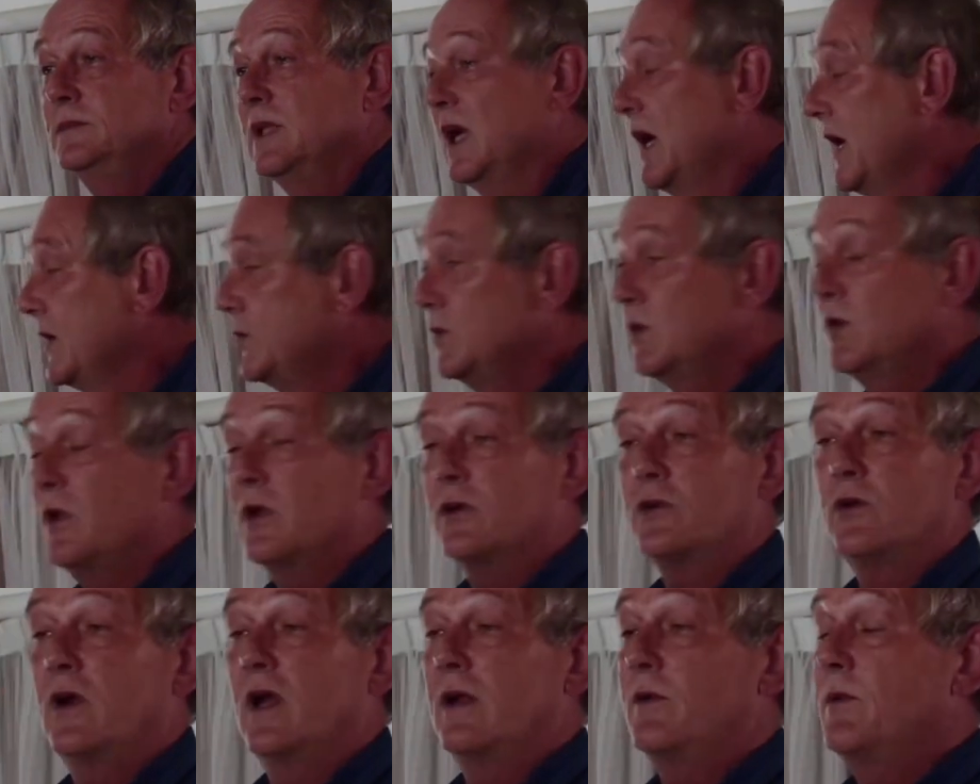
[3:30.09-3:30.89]
Now, I do
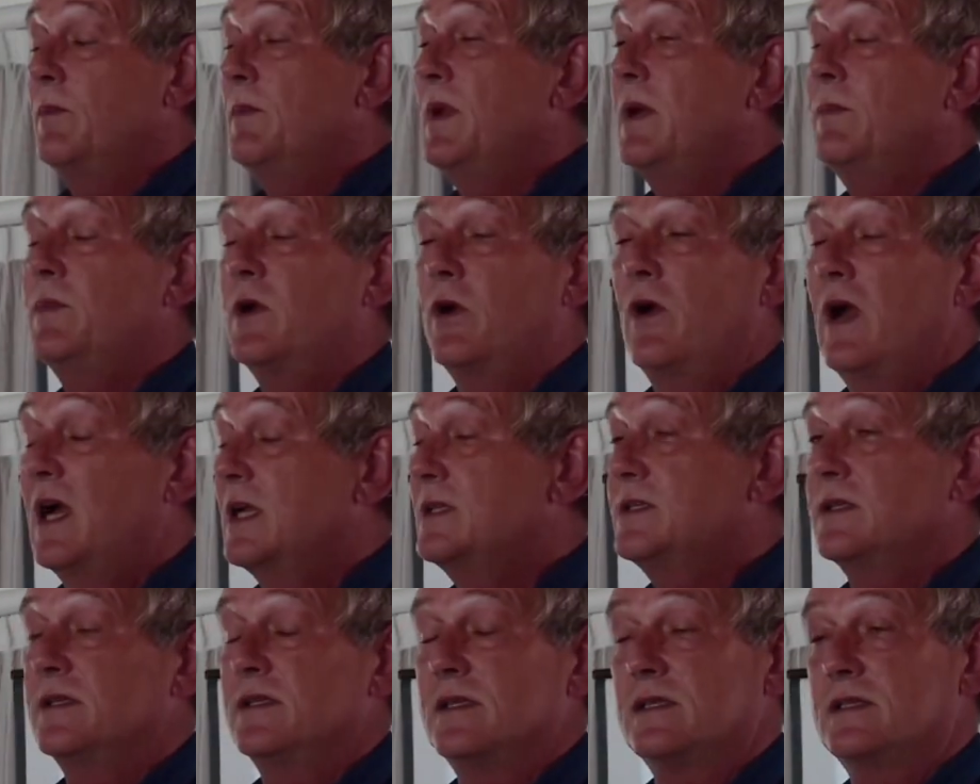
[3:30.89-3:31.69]
not remember
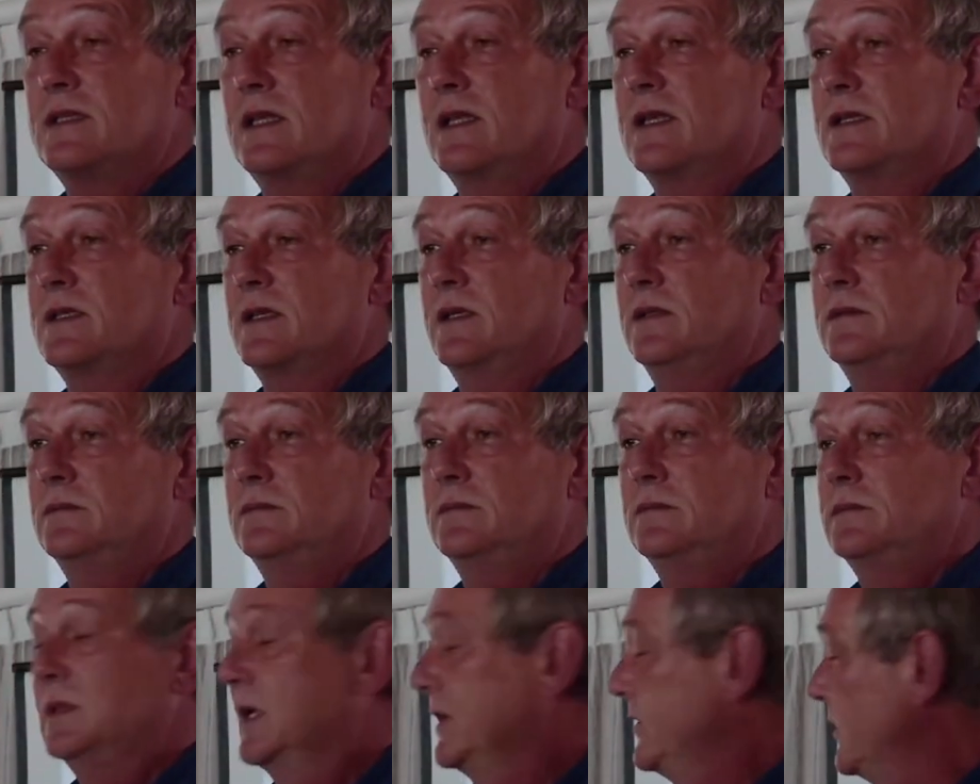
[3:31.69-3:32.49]
writing this letter.
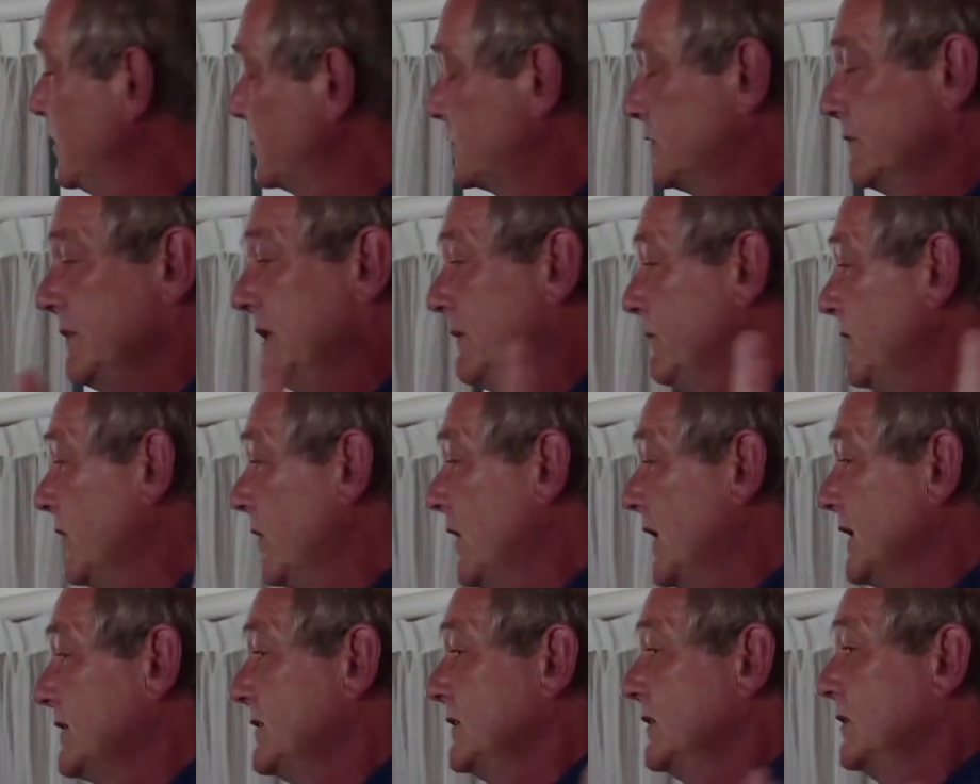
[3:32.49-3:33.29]
I don't remember
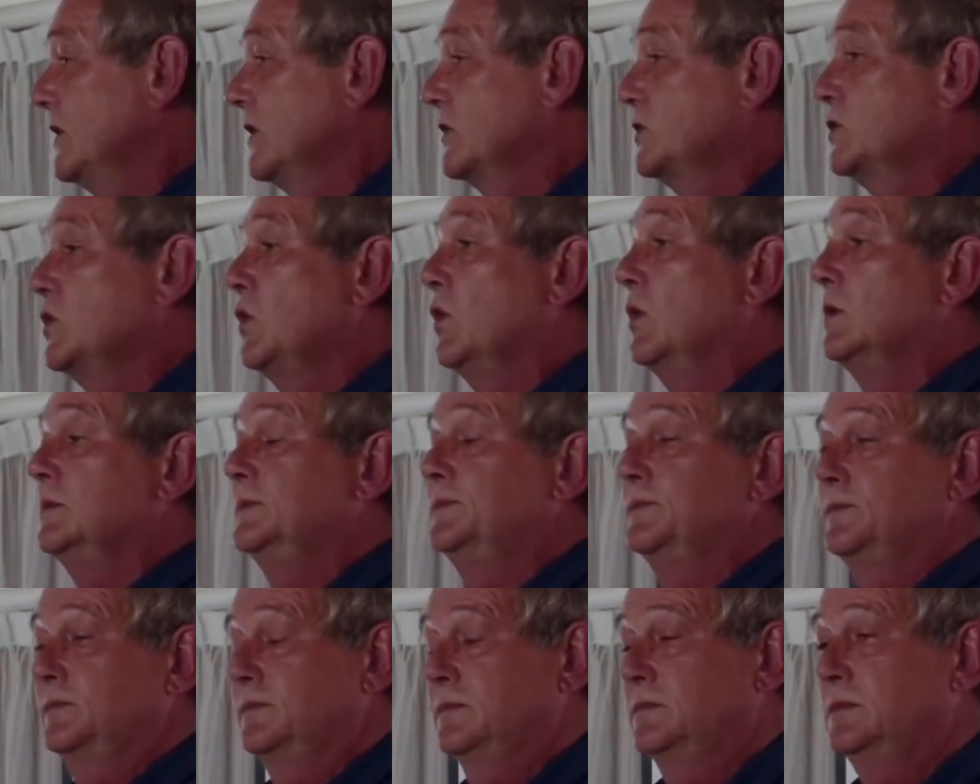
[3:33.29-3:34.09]
writing it at all.
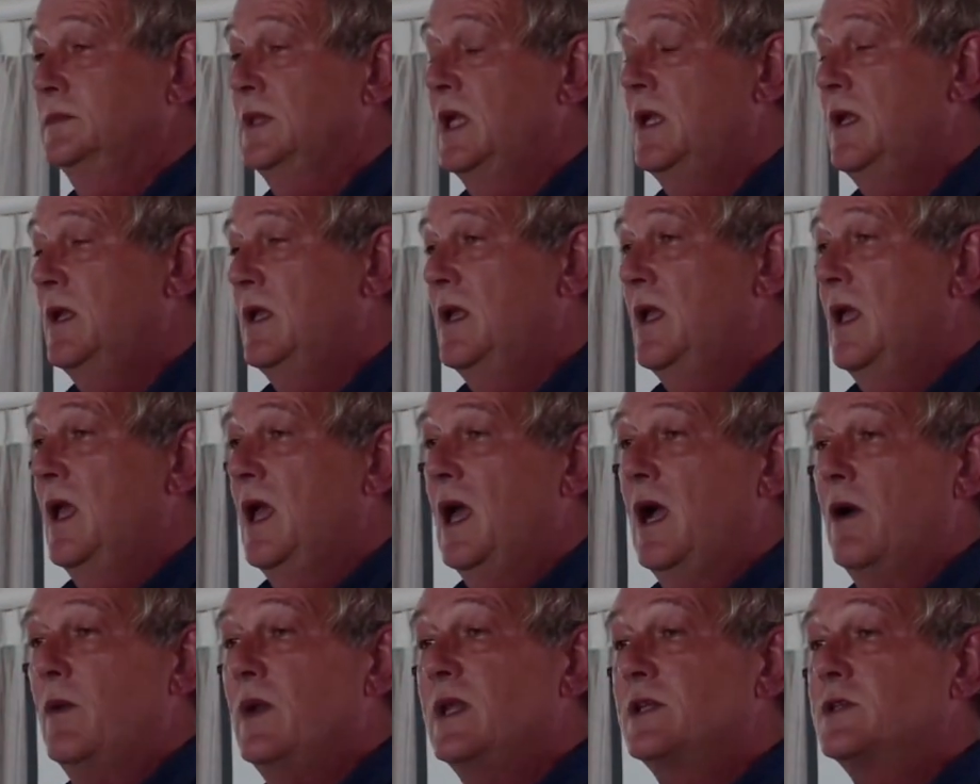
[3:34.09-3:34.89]

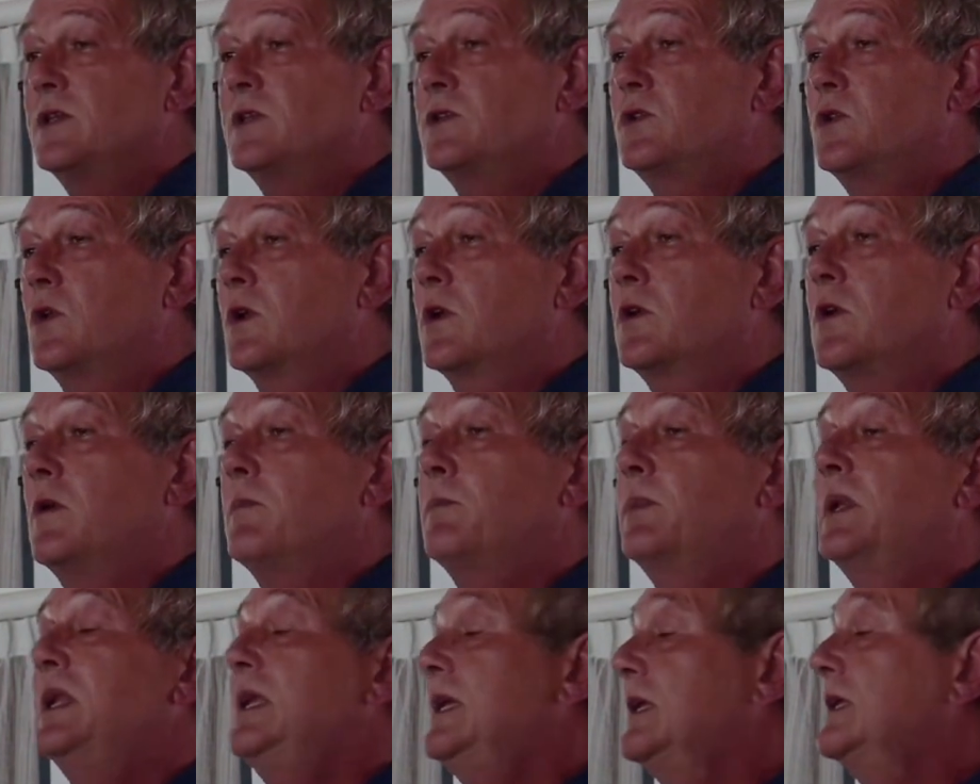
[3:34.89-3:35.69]
I went into a
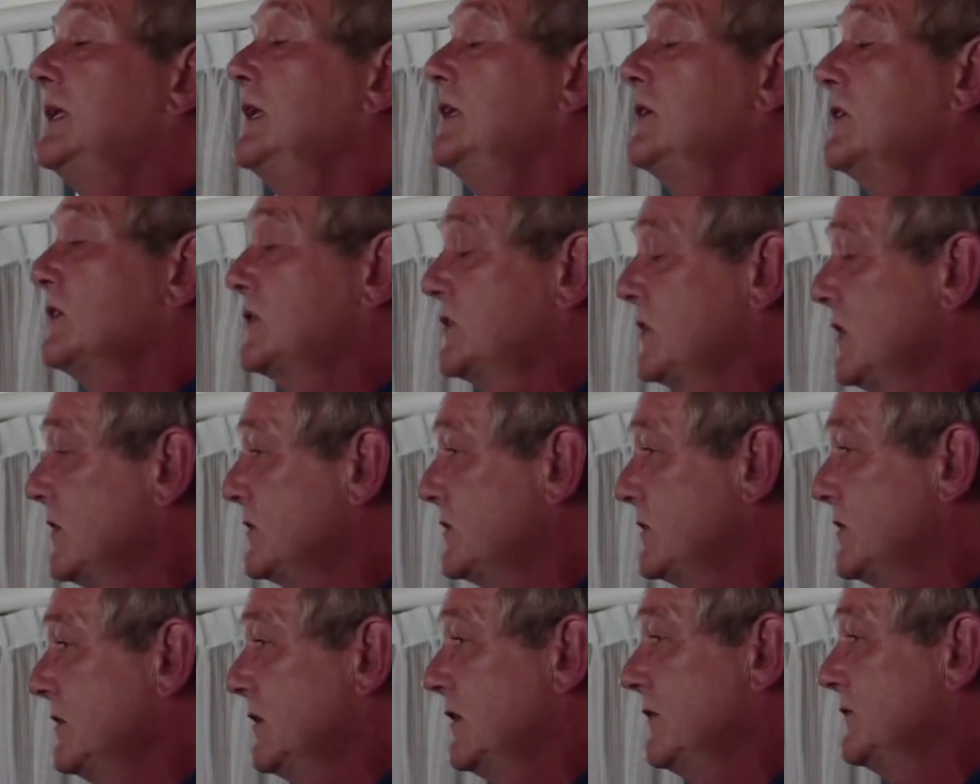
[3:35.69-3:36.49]
completely
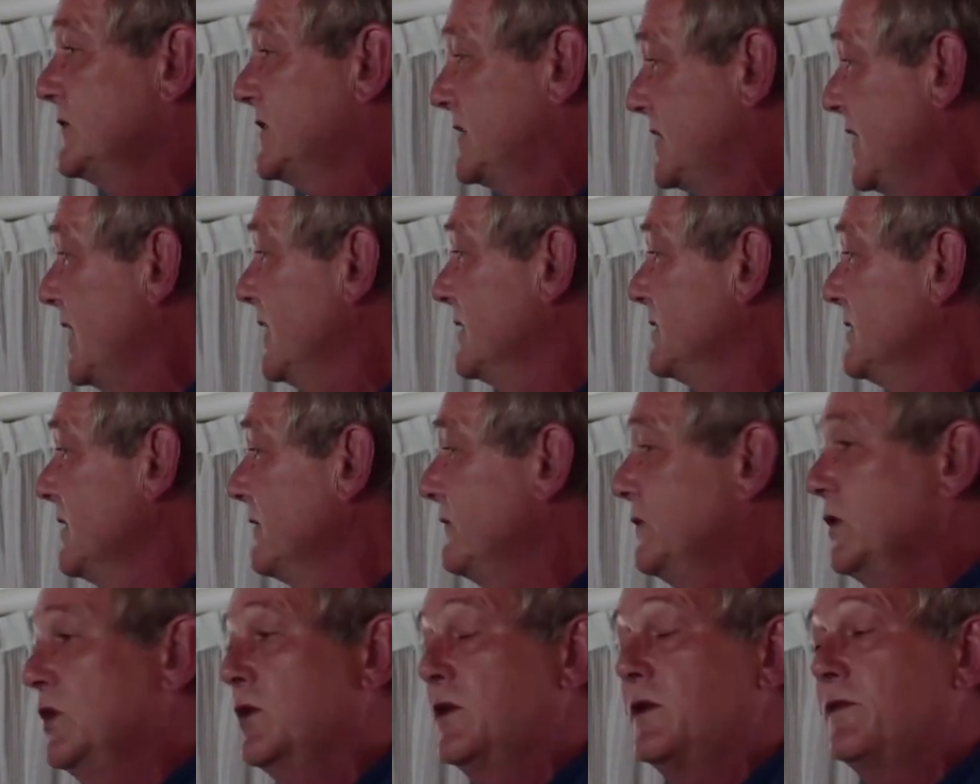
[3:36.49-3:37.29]
dissociative state.
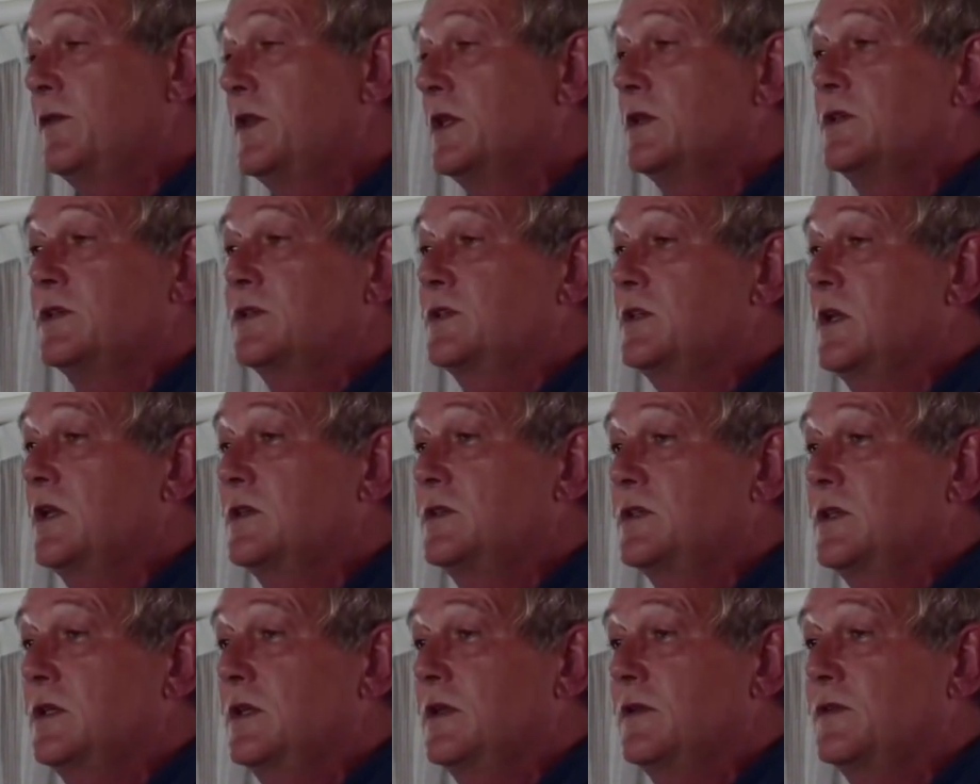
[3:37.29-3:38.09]
I've heard of the
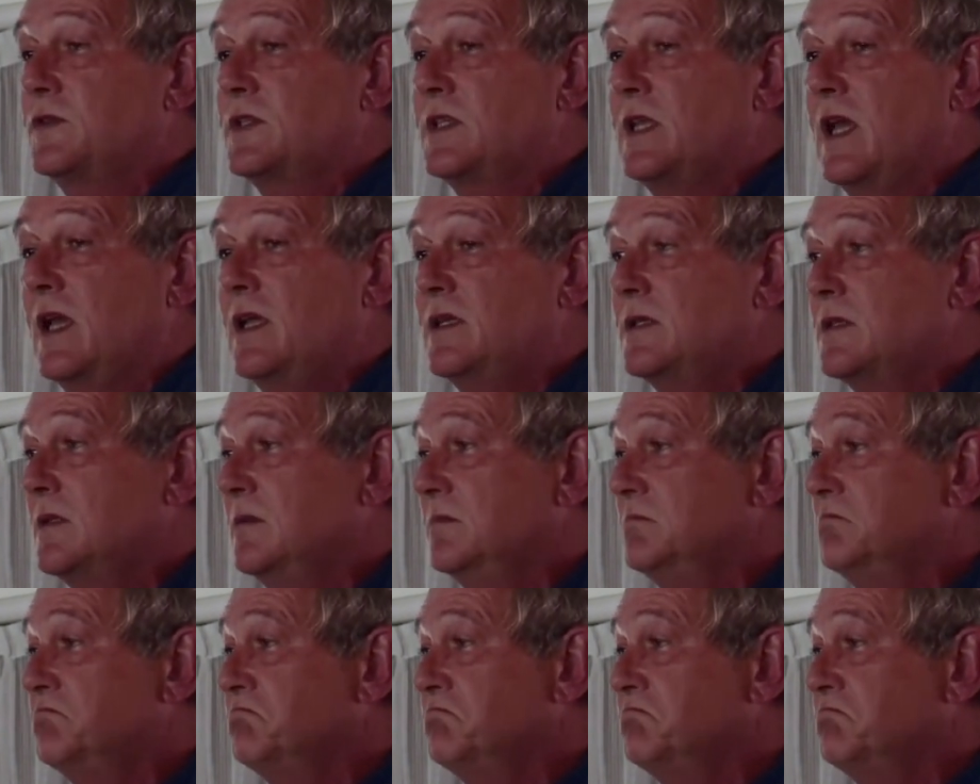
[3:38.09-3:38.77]
dissociative state.